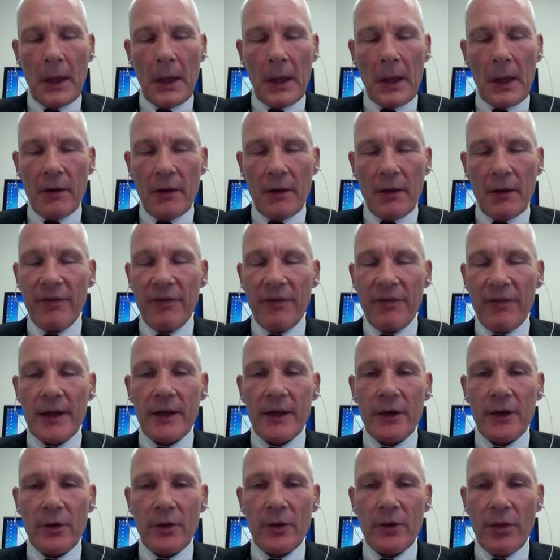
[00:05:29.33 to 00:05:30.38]
fed
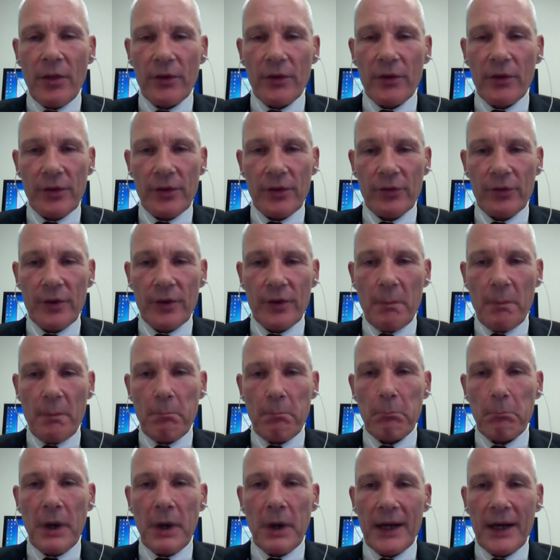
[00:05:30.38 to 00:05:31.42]
into the
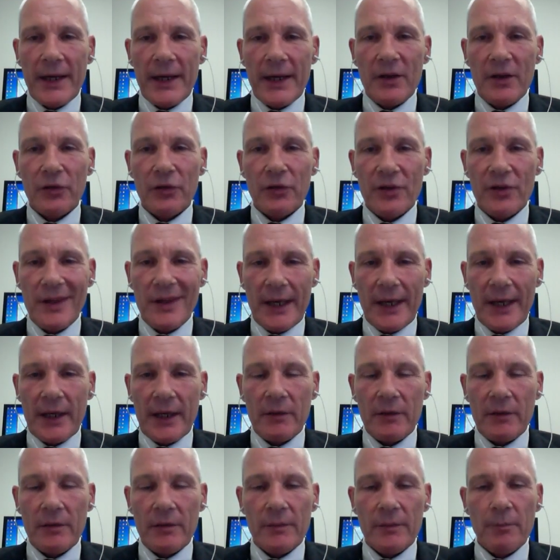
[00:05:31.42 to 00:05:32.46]
system by a
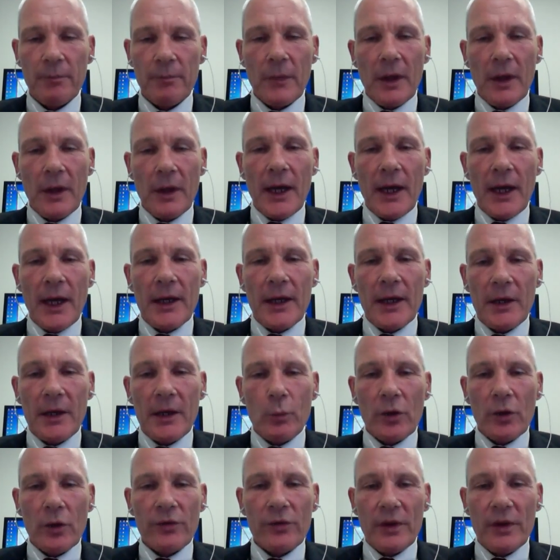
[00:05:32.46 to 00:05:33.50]
state, and
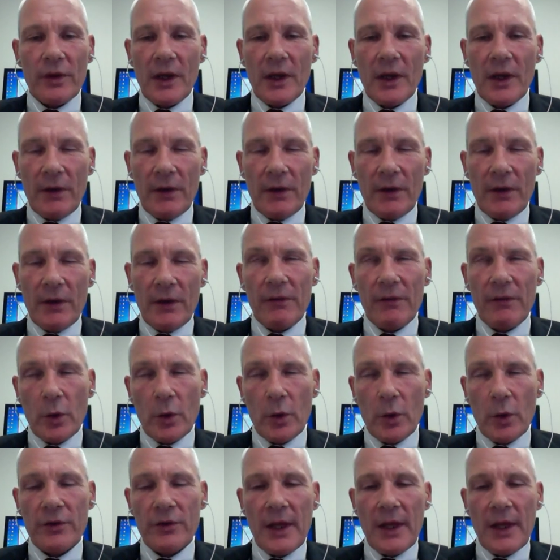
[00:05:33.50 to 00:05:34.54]
if it
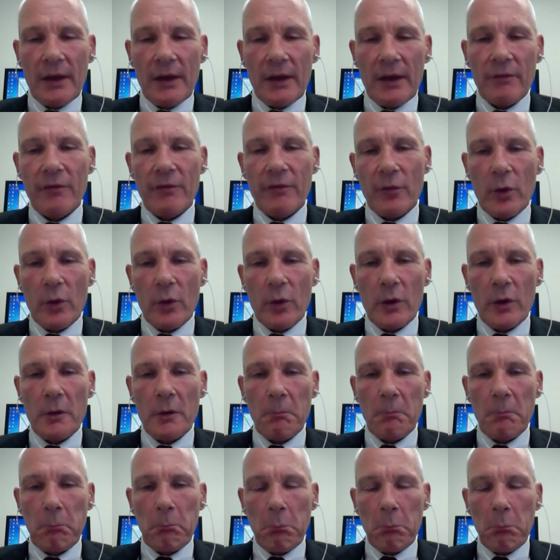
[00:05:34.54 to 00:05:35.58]
was done
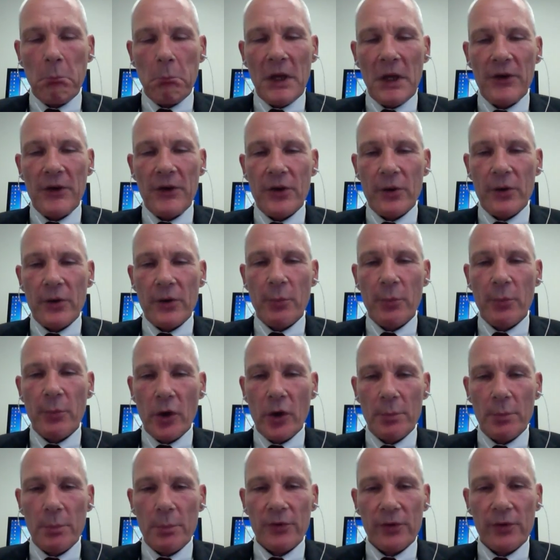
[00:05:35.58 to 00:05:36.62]
for military
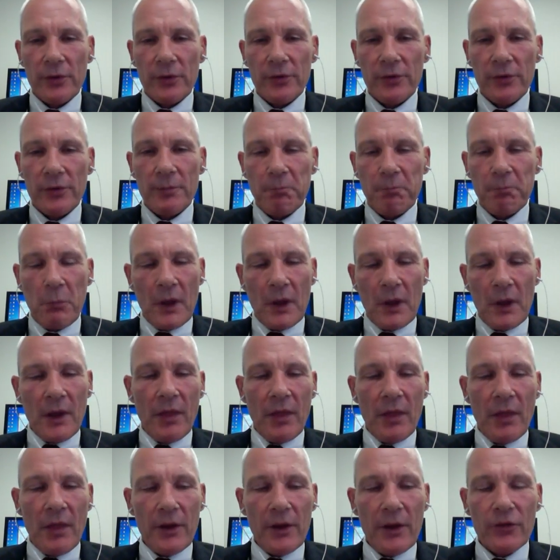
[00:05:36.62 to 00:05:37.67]
purposes,
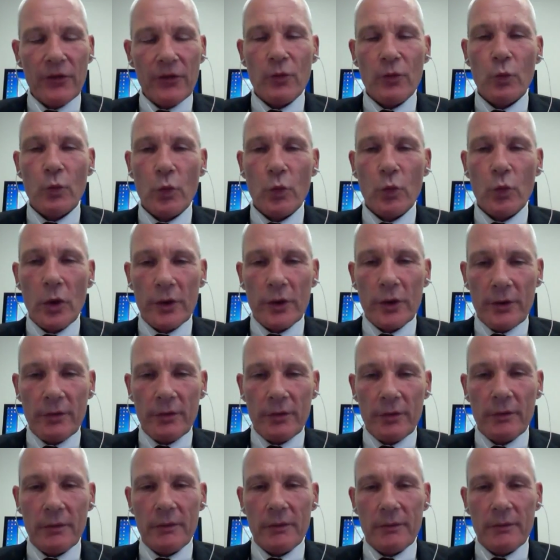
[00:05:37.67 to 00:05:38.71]
this
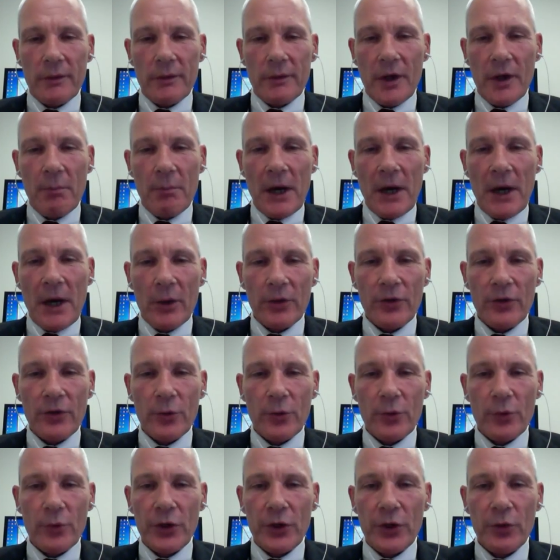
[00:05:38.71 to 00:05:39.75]
would amount to a
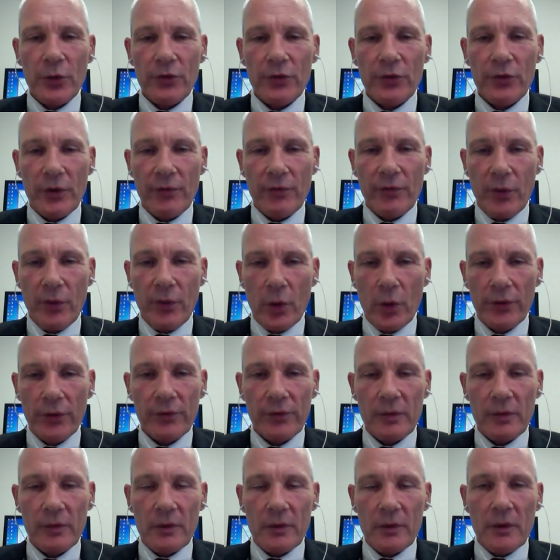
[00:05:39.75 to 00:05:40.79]
use of
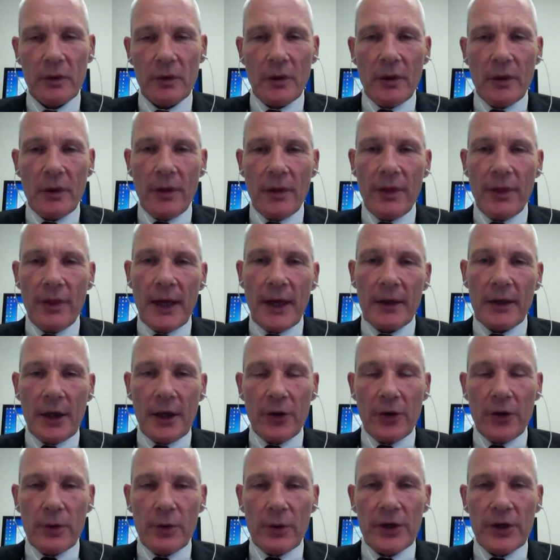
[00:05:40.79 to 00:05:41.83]
force that
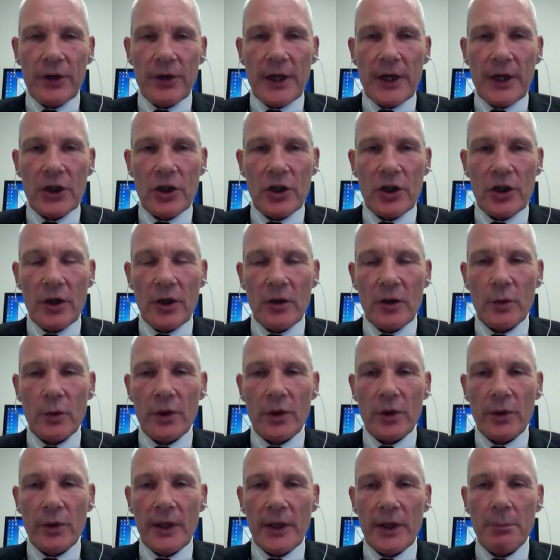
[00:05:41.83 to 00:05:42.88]
under international law would
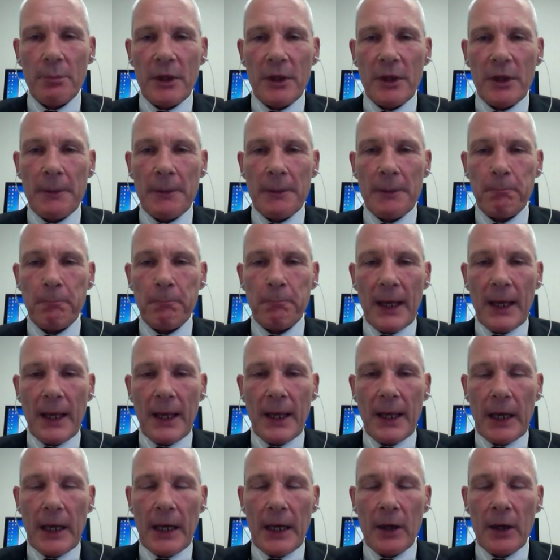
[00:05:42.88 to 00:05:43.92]
only be
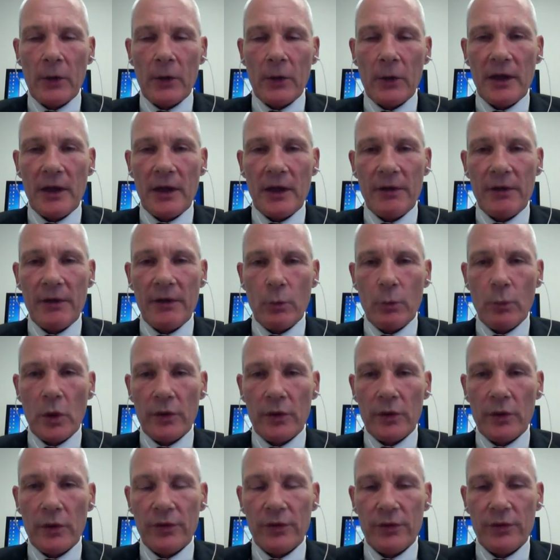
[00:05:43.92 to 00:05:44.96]
allowed if it
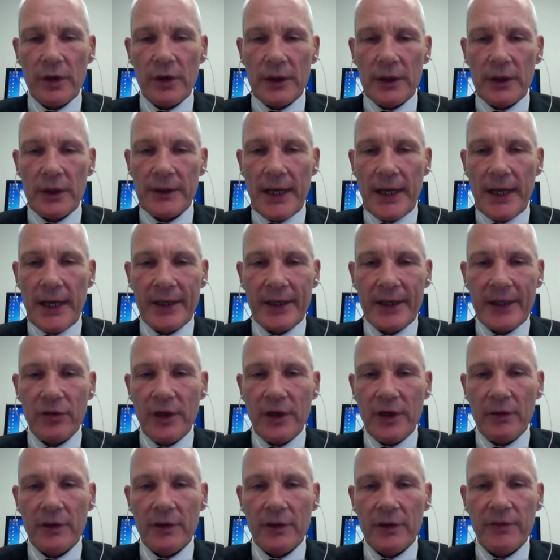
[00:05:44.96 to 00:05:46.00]
was done in
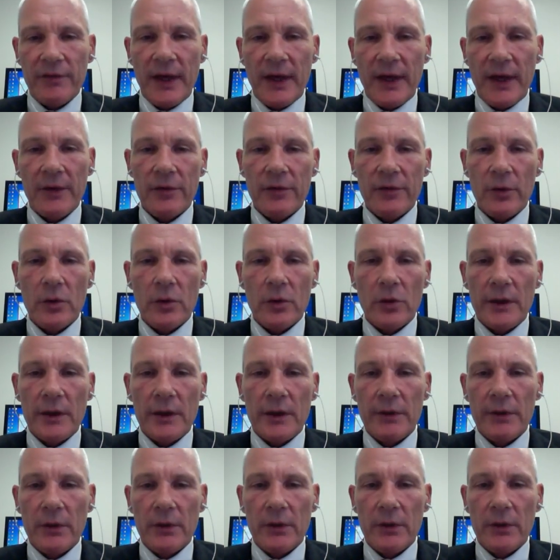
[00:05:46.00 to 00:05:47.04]
self-defense
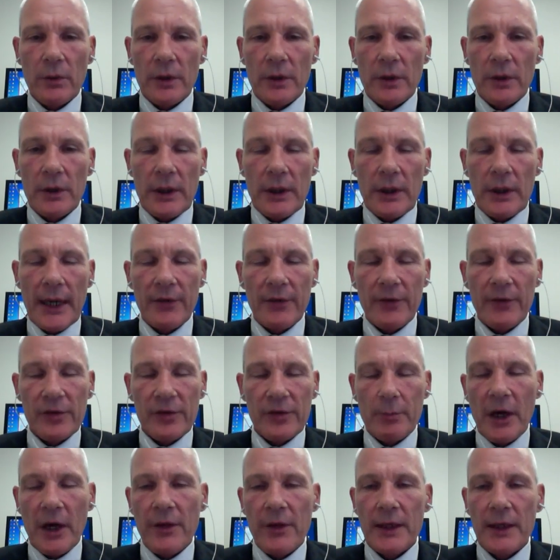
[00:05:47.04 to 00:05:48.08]
or if it
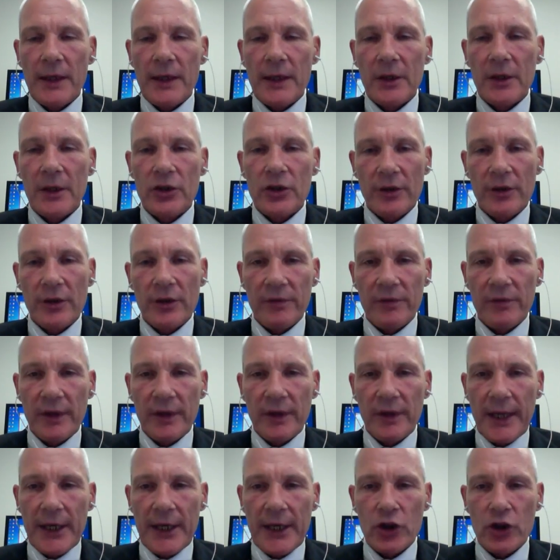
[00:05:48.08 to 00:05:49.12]
had some other legal
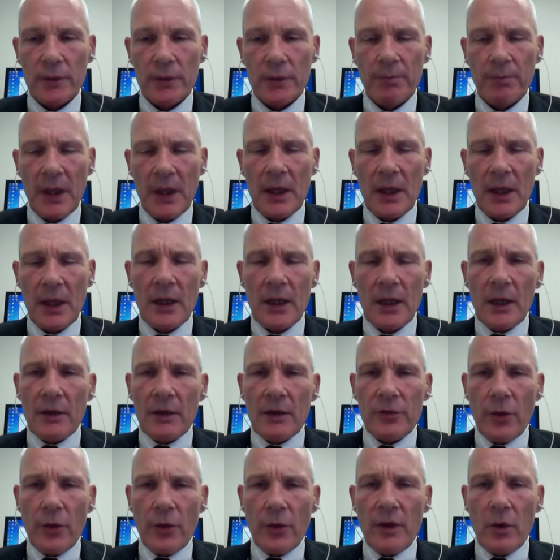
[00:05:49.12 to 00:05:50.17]
justification. So
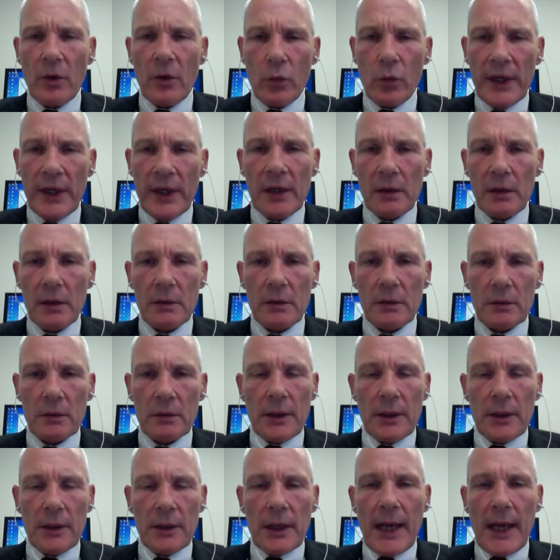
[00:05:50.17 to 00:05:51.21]
the real
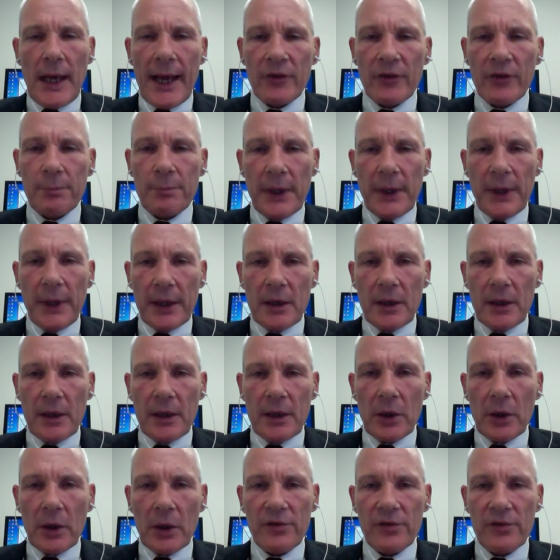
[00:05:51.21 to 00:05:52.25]
aspect
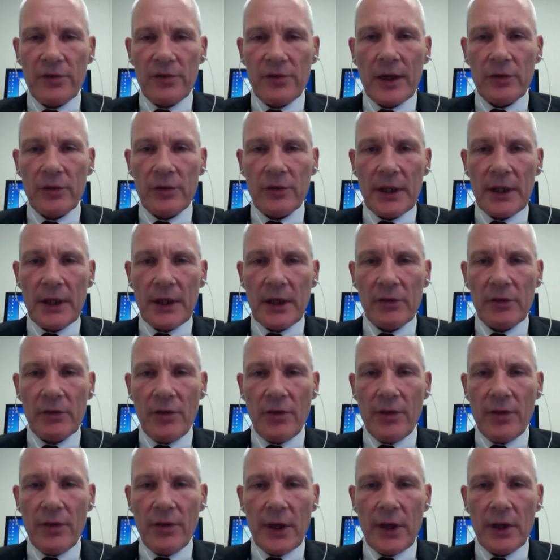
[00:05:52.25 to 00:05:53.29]
about Stuxnet is
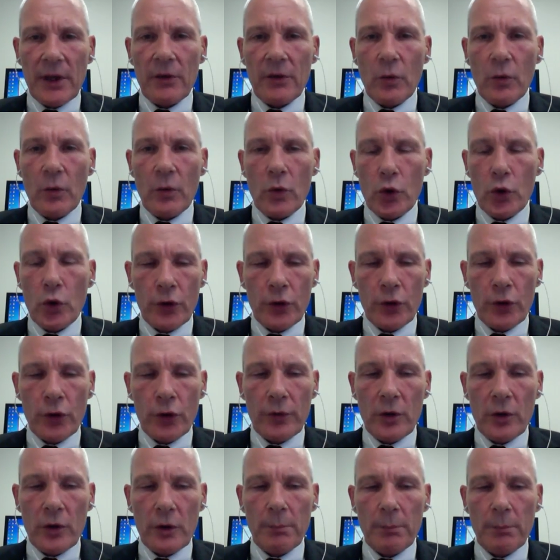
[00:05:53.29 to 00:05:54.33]
that it could
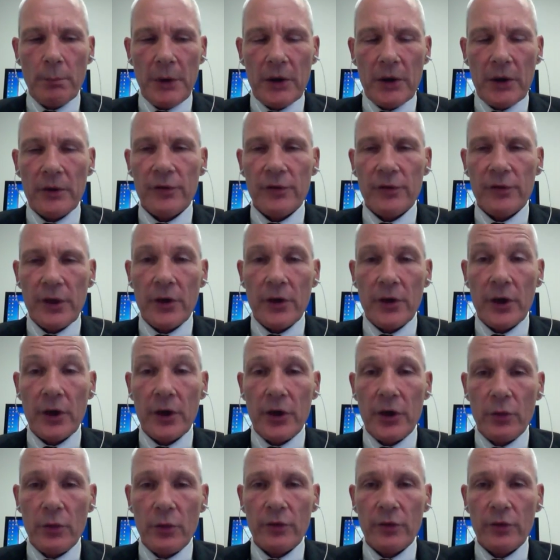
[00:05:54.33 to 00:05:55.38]
be considered a
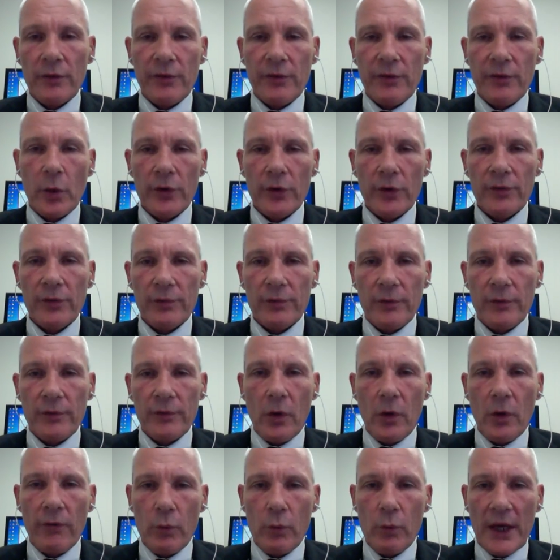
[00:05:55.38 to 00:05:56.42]
use of force
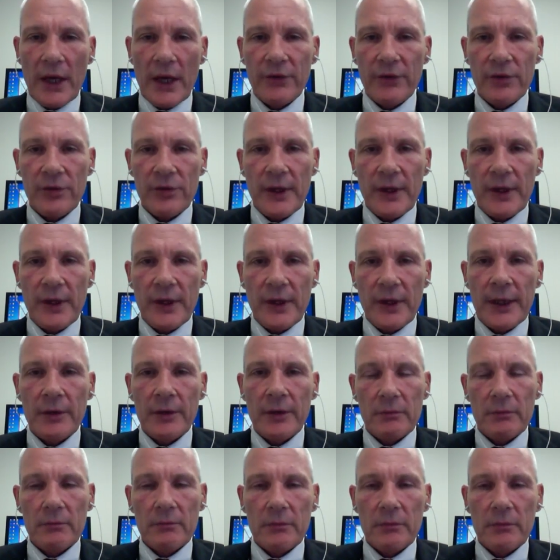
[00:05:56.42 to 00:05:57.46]
of one state
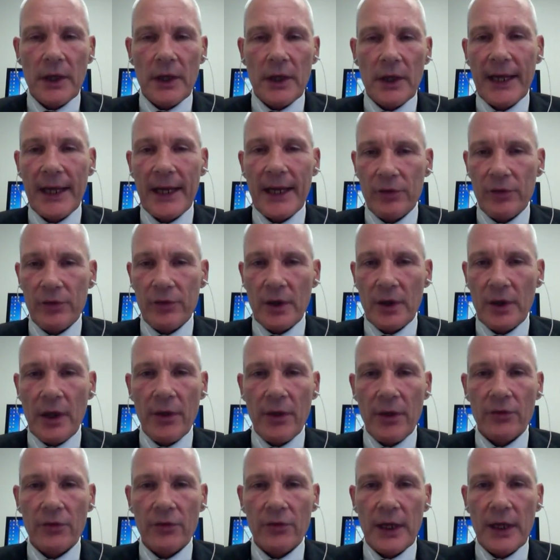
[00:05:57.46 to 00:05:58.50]
against
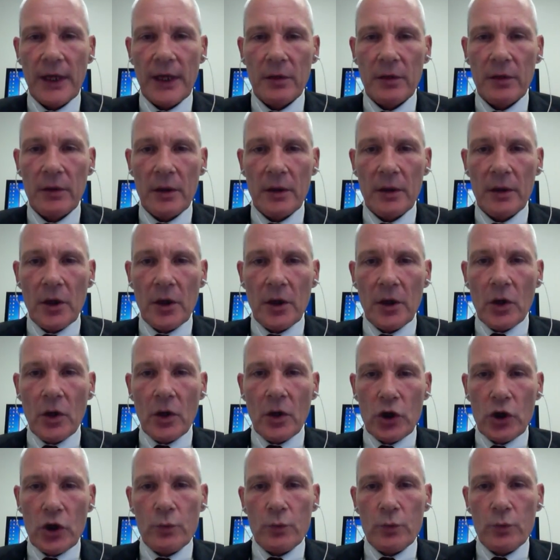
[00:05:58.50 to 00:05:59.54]
another state,
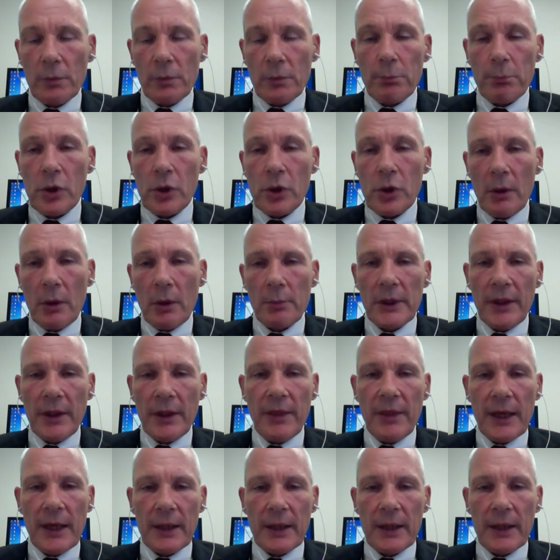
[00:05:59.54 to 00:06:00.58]
which would probably
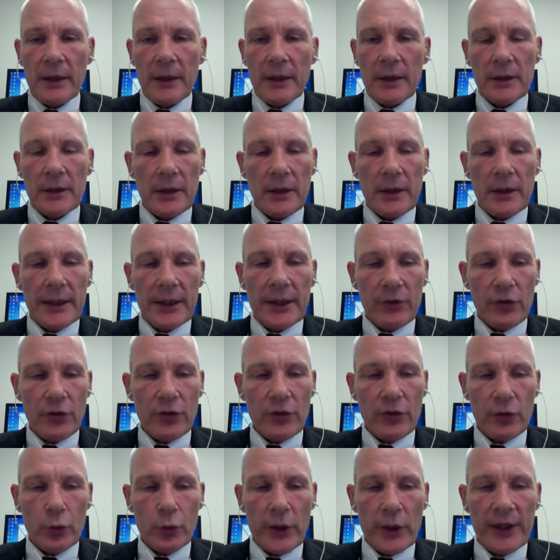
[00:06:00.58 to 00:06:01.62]
then lead
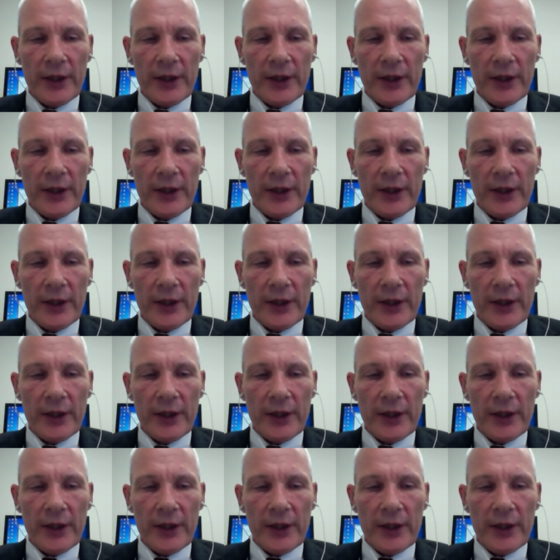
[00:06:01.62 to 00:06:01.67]
to